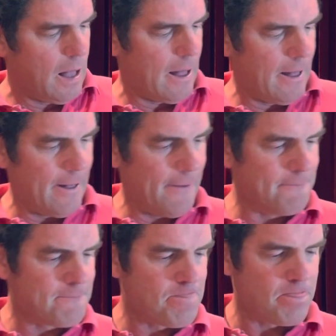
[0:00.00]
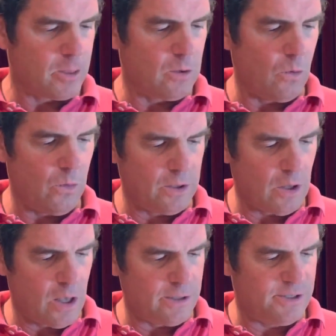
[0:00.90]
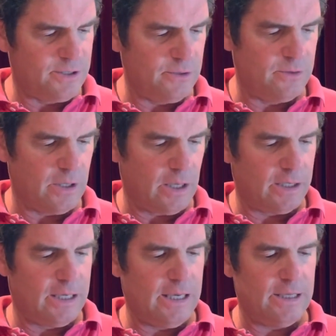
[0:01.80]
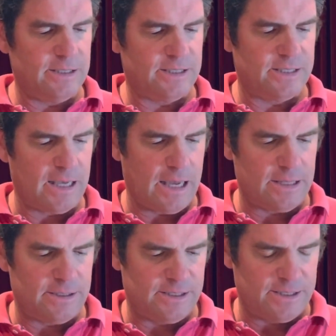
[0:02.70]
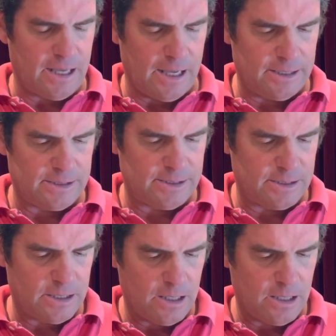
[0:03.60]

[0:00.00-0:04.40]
Going on to the King Stand Stakes.